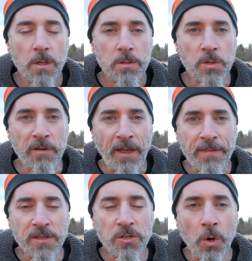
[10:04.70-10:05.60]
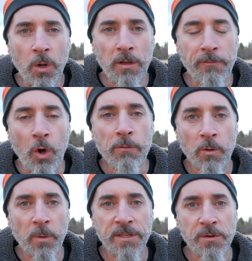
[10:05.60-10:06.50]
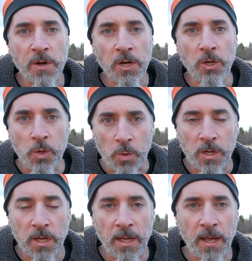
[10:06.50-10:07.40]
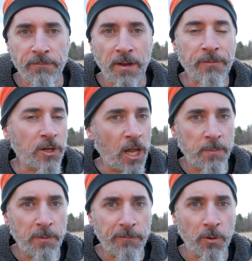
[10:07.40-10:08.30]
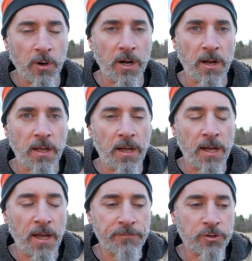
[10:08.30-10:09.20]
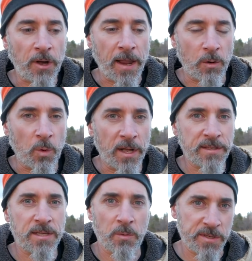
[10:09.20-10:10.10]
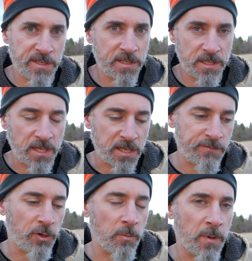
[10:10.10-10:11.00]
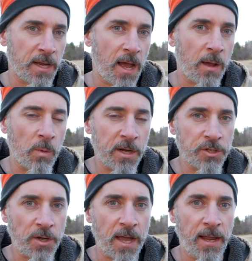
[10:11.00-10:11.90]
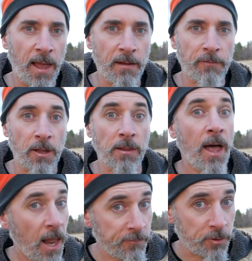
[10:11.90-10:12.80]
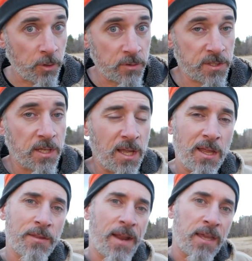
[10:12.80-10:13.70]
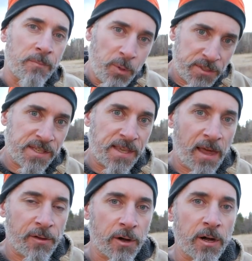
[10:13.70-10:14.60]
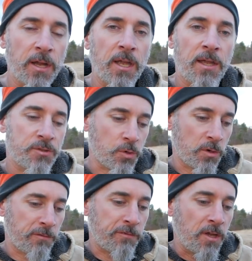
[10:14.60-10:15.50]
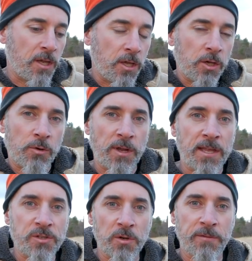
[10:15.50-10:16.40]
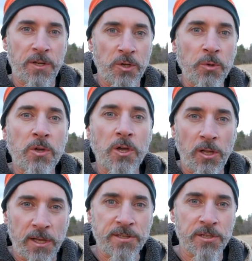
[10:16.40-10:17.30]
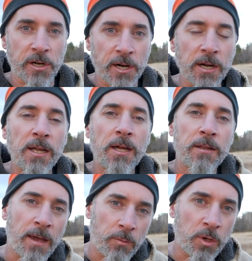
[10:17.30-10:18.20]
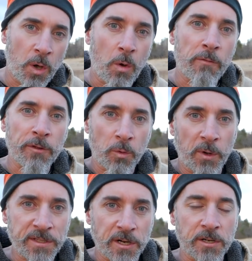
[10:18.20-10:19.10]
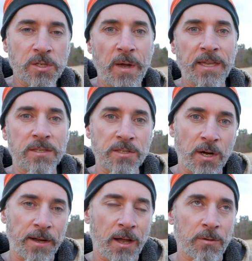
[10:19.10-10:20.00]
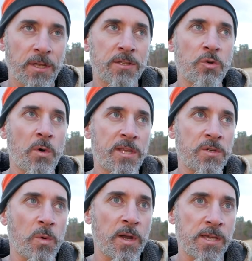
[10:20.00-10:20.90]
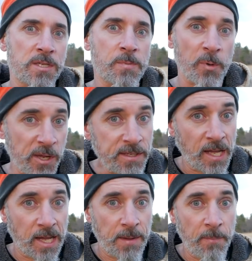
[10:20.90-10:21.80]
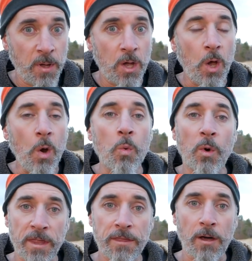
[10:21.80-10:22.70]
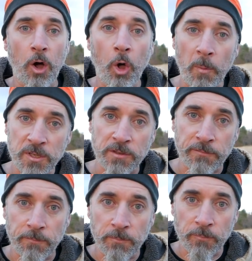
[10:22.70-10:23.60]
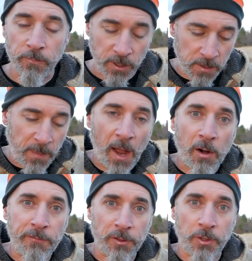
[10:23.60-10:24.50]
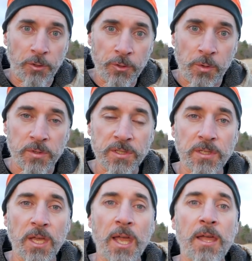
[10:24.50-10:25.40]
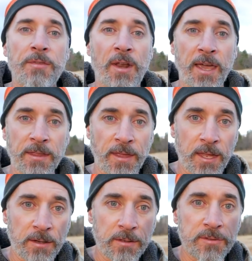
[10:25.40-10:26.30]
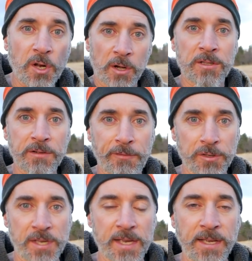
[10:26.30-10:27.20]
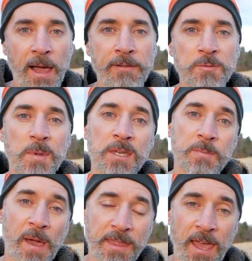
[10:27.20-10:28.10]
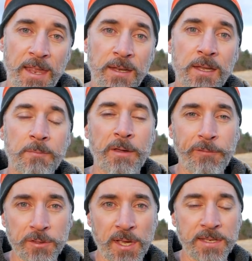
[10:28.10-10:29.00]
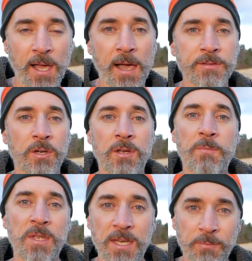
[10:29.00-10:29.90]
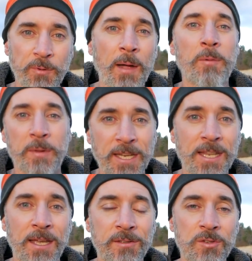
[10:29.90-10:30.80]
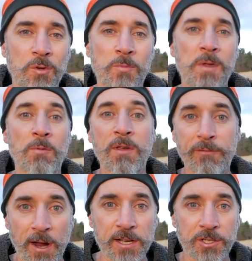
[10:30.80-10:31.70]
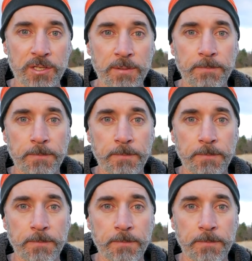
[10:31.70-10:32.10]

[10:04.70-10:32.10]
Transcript: So I've had this goal of overwintering a nuke, and I've never done it before. Uh, I've tried it once, it wasn't successful, but I want to try and have a lot of nukes that I can put together and sort of create sort of a nuke cluster that will go over the winter. So I could start out in 2020 springtime with a whole bunch of really powerful little nukes that I can then turn into full size hives because by then my full size hives are going to be probably needing to be refreshed.